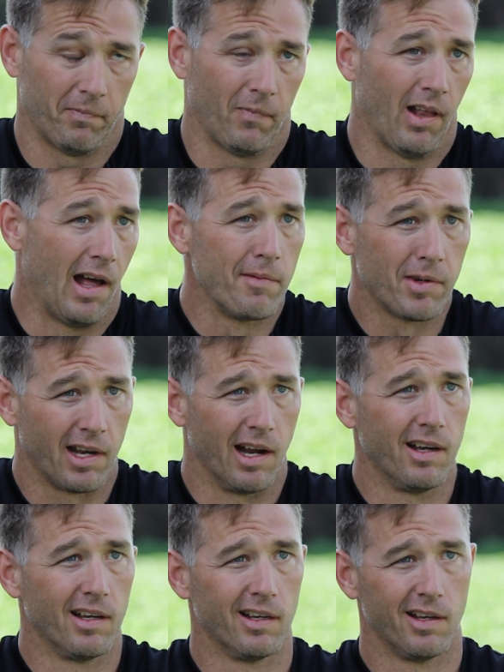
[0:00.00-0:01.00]
Well, I'm
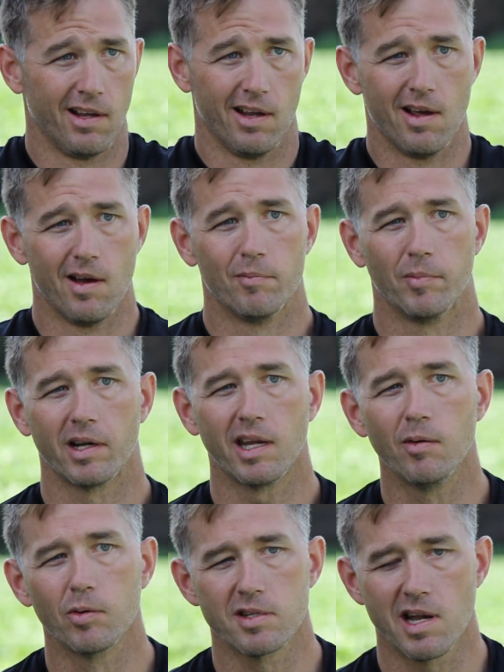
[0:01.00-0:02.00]
gonna. But
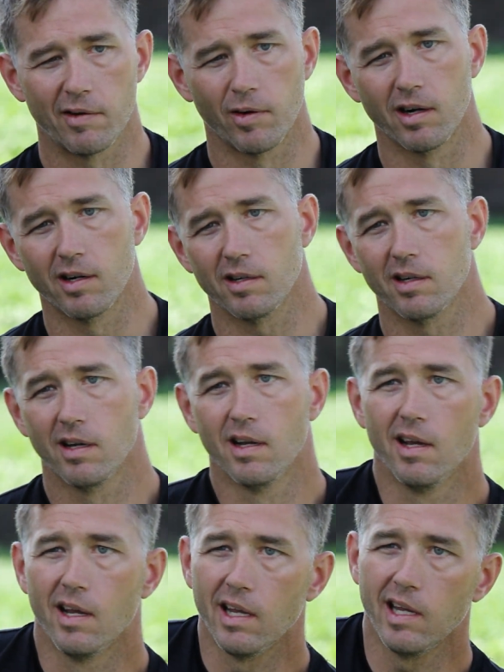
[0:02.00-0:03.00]
he was never,
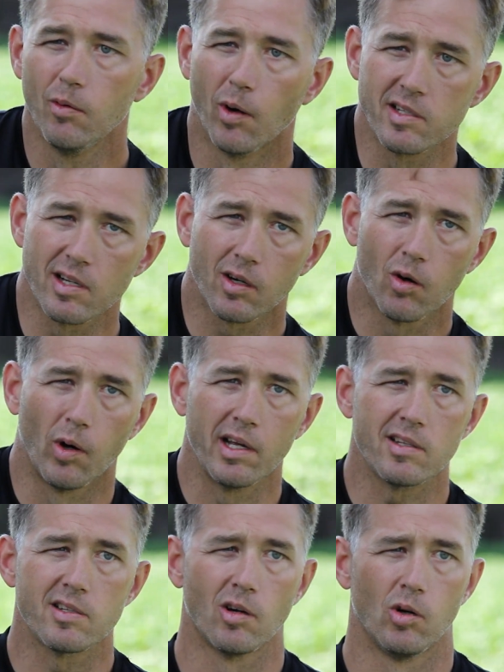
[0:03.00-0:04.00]
he wasn't
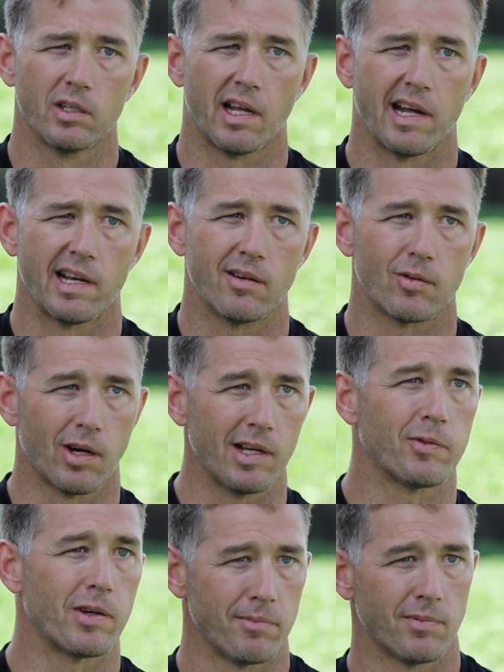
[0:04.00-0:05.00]
quite sold on it
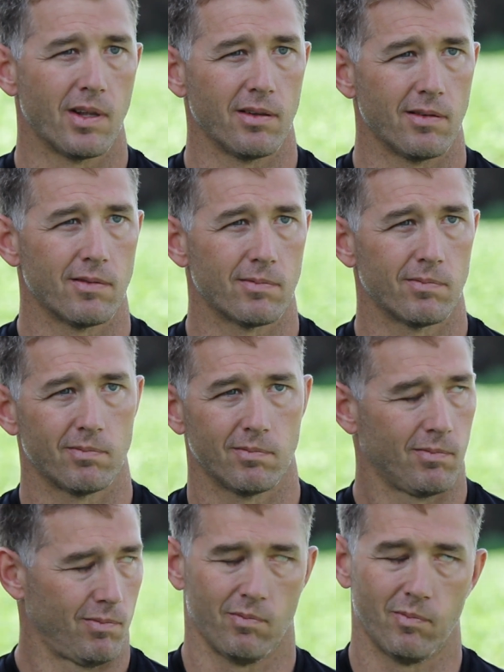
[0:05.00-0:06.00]
right from,
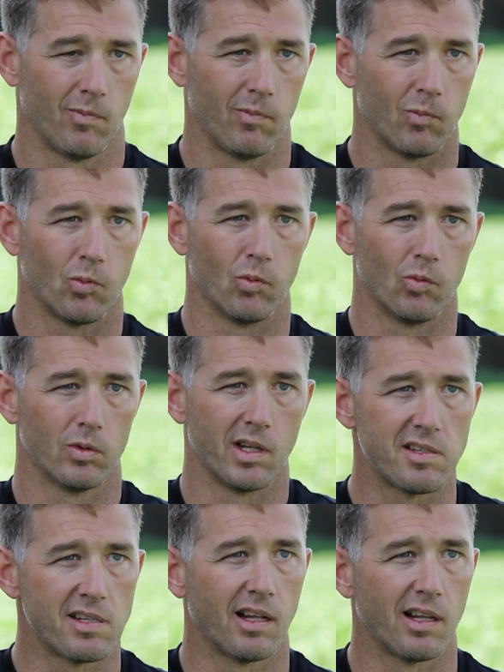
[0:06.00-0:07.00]

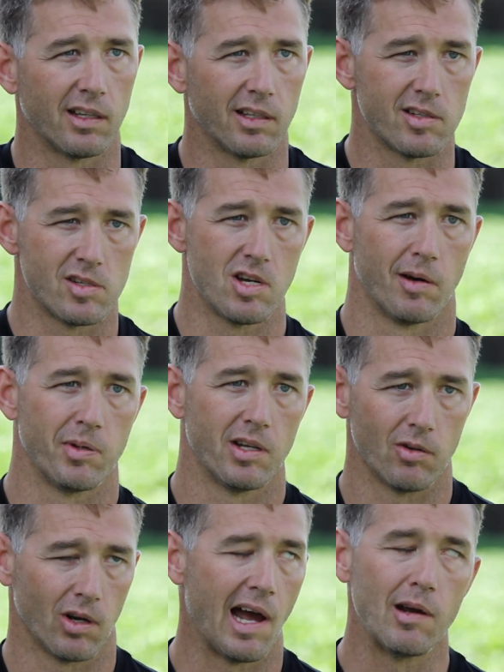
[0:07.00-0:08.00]
let's sell it, let's jump
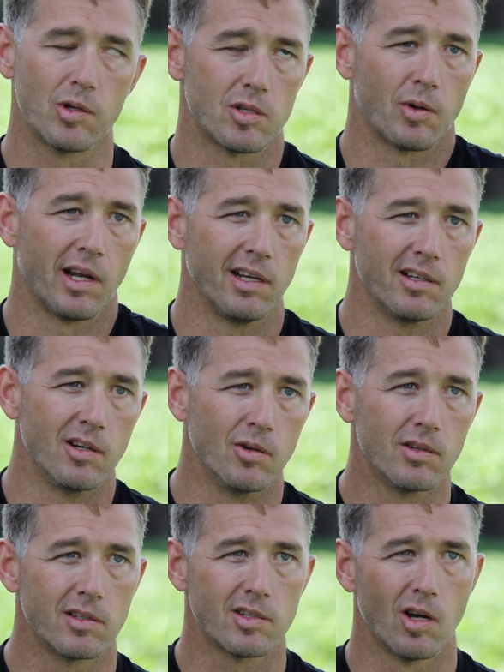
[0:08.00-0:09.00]
into it. I was ready
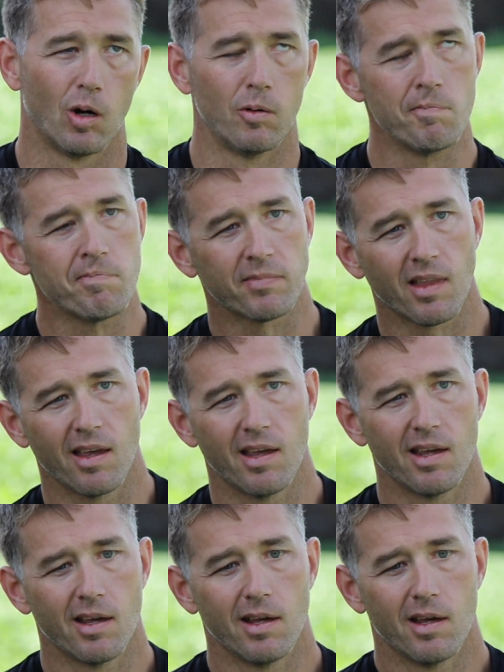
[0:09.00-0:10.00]
to. So,
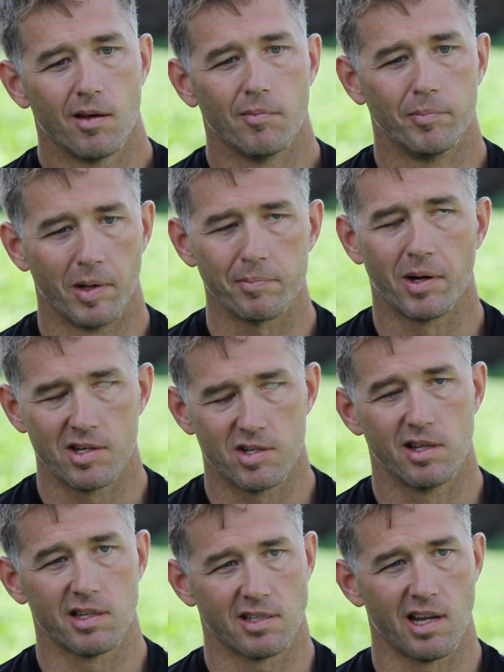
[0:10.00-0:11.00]
but by
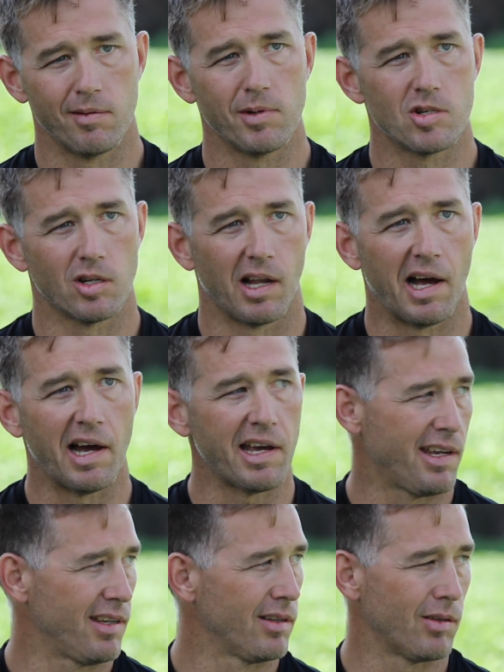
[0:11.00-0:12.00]
this time in
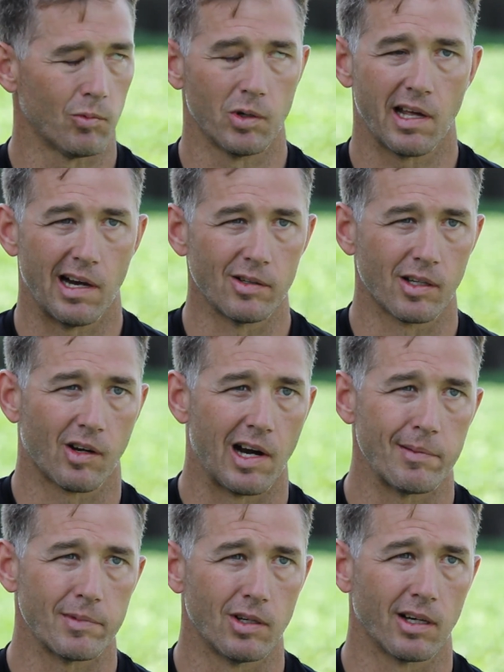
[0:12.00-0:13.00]
July, with how the
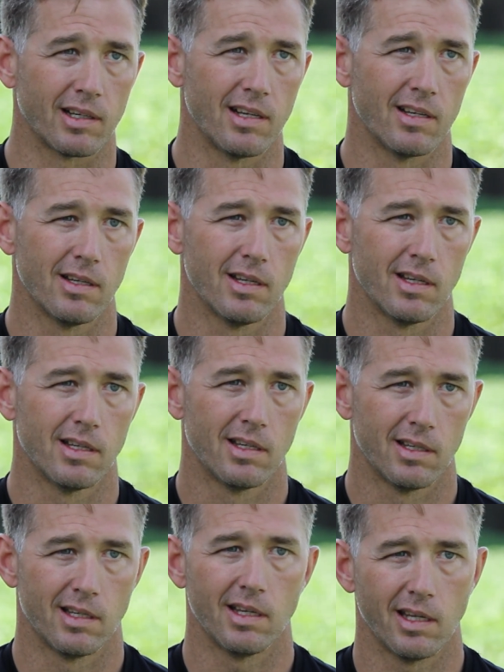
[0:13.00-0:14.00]
crop looked,
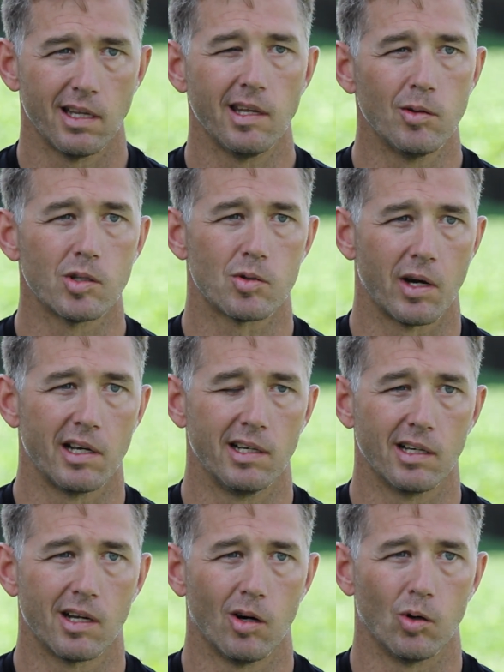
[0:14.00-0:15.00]
he was
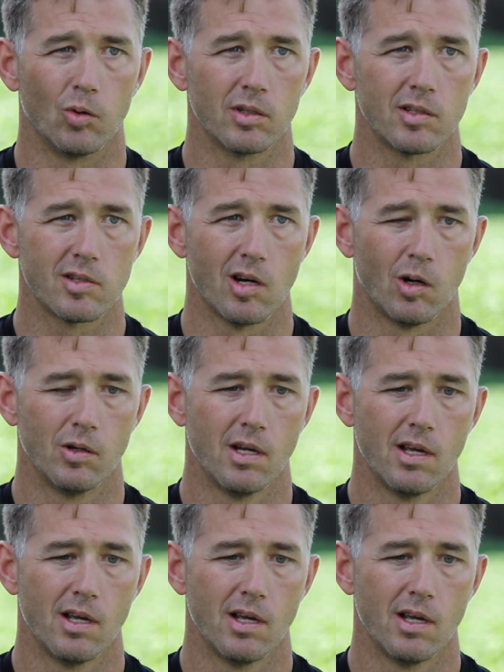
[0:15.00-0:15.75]
ready to go. So